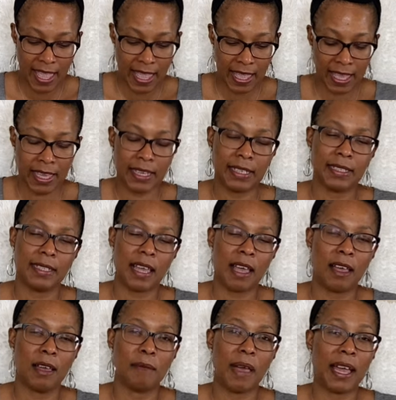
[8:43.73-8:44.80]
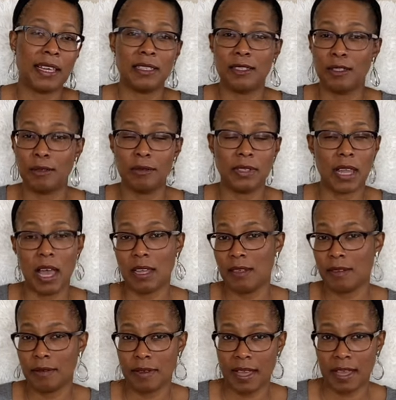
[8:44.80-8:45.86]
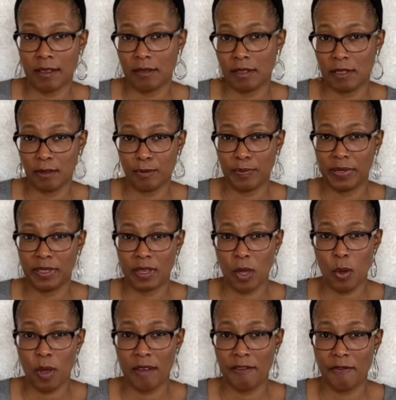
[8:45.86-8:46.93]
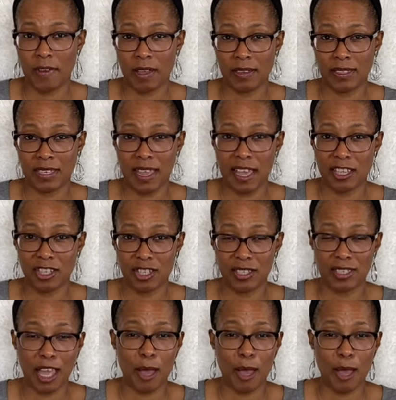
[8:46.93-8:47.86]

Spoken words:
and I do not know how to put on false lashes.